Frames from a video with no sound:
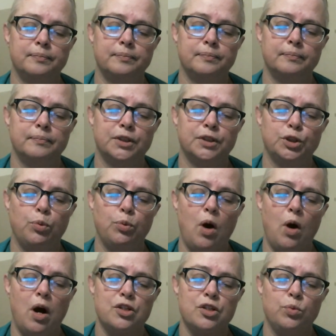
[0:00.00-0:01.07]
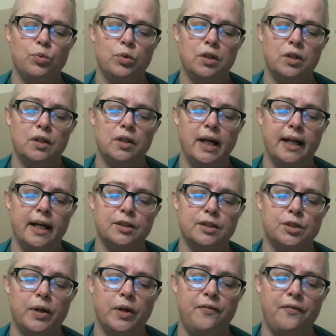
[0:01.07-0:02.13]
superwash wool and
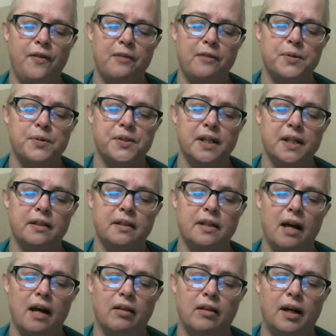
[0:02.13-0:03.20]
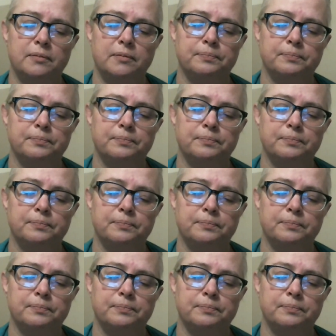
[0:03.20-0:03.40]
25% nylon.